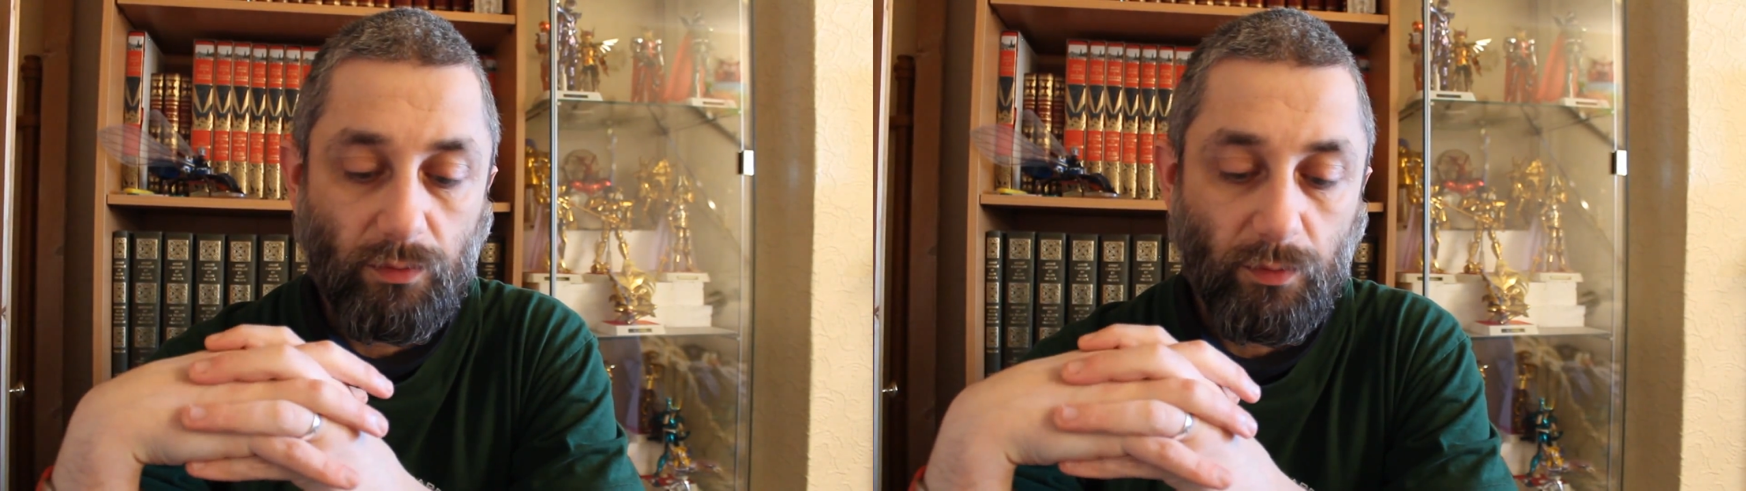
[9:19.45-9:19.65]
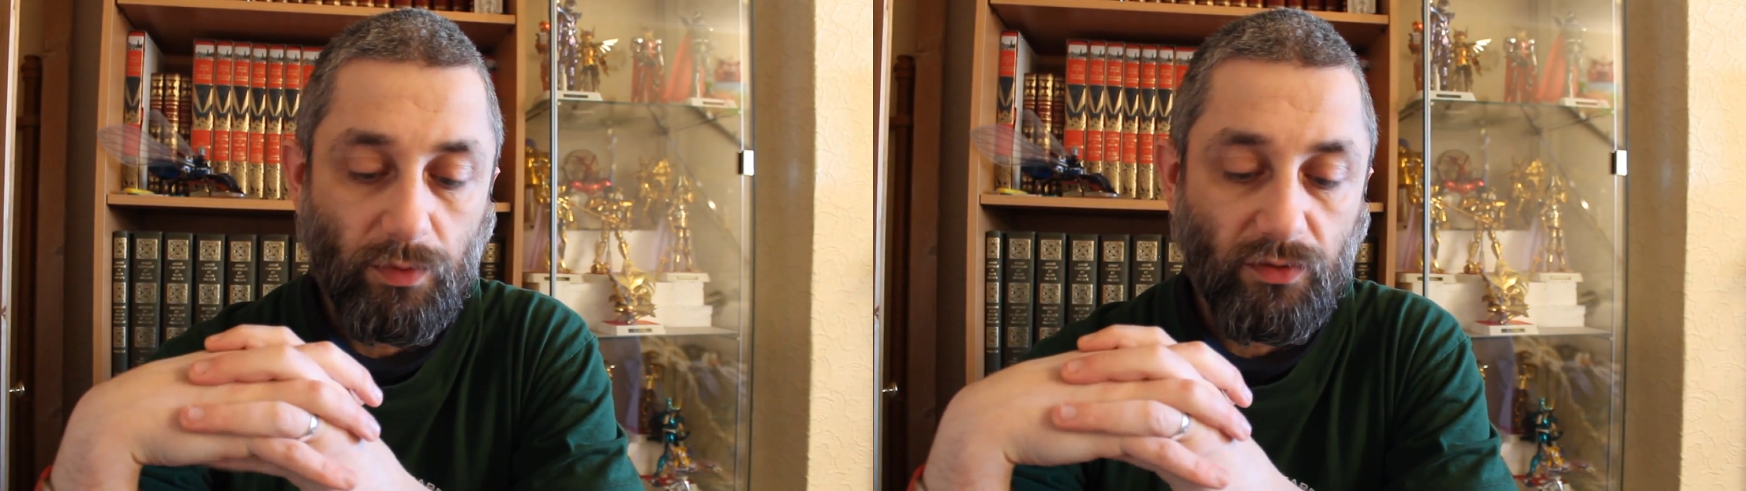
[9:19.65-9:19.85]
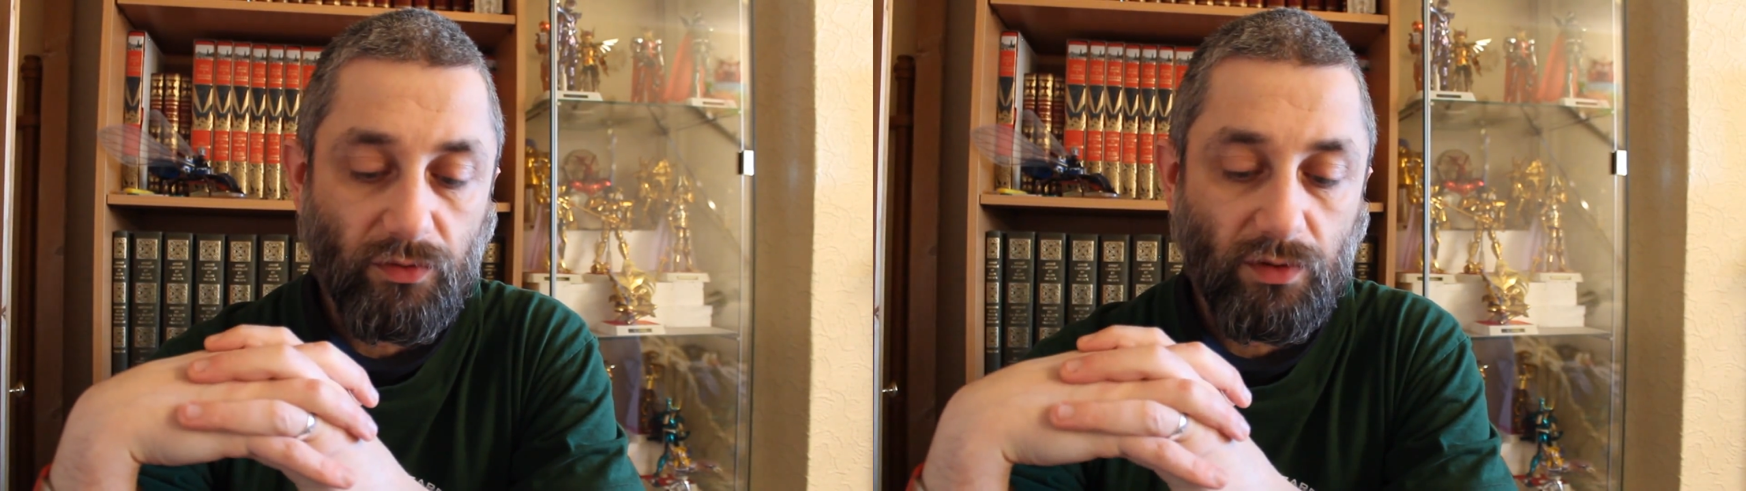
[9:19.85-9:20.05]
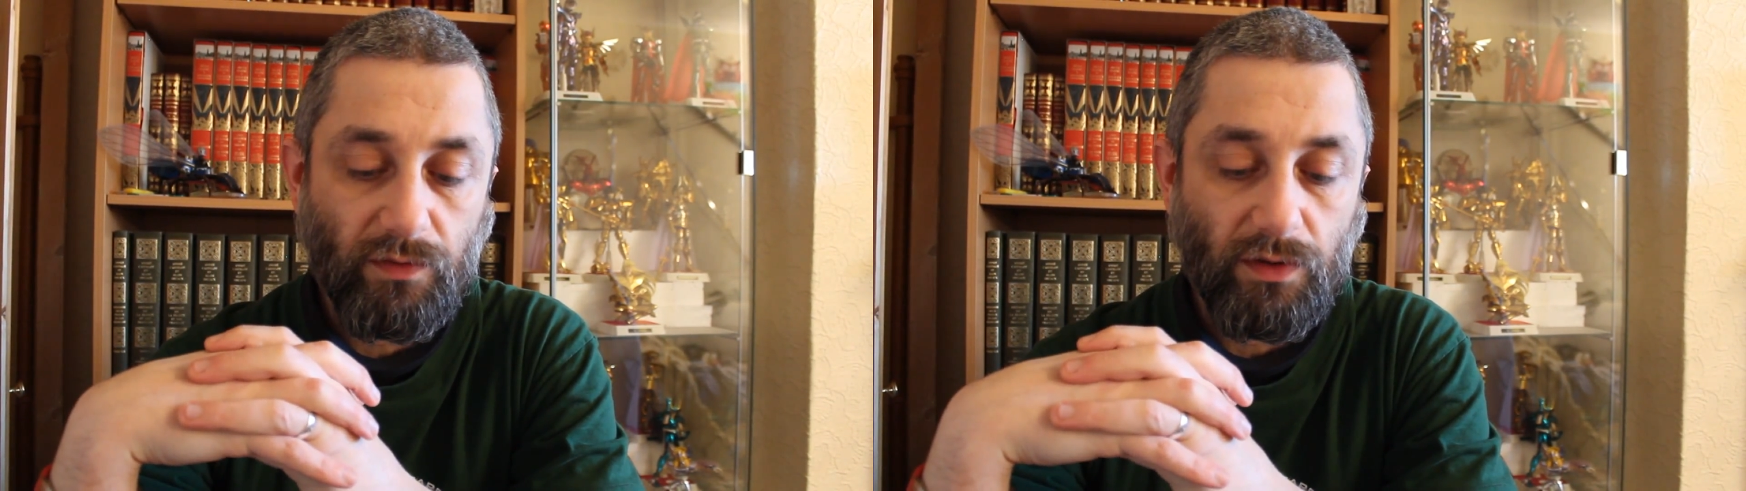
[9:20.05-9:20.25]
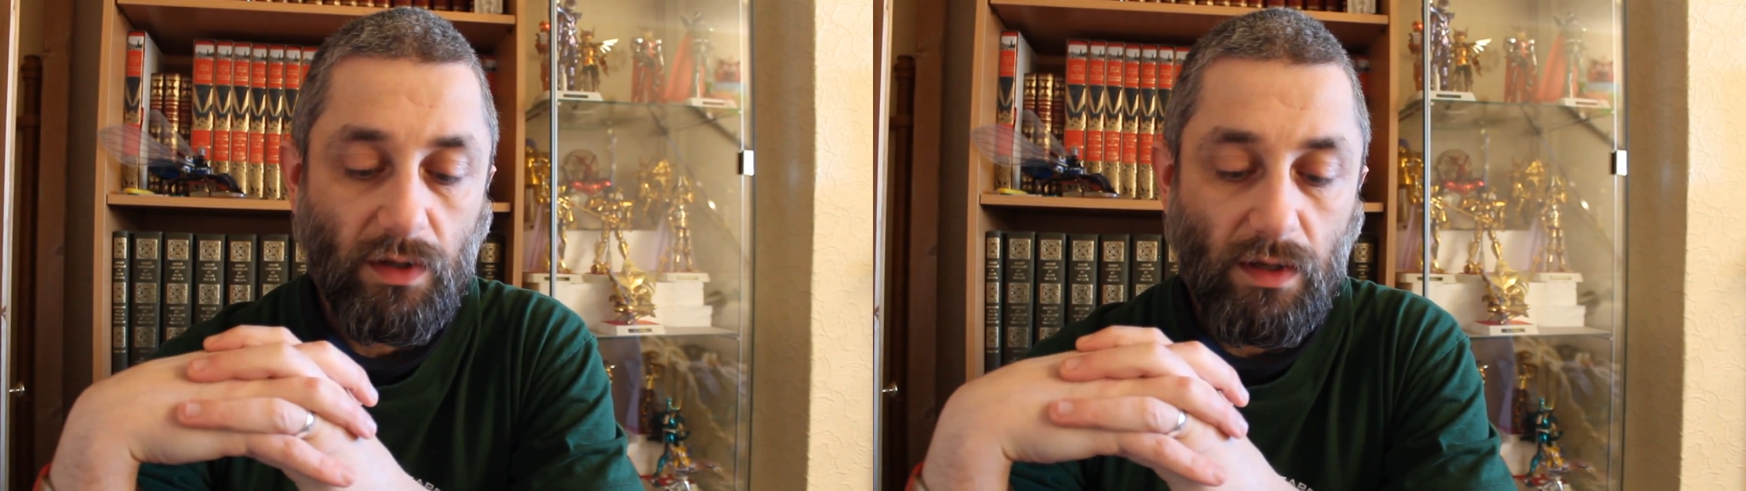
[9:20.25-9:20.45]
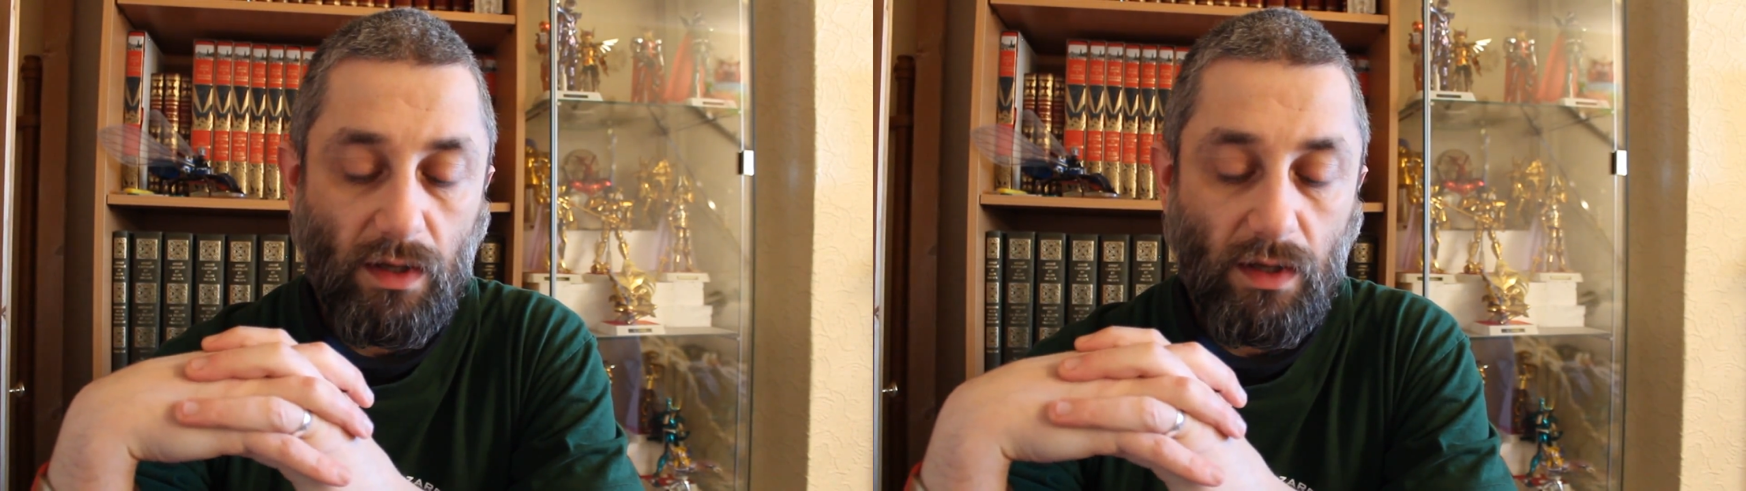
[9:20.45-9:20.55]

place you live in.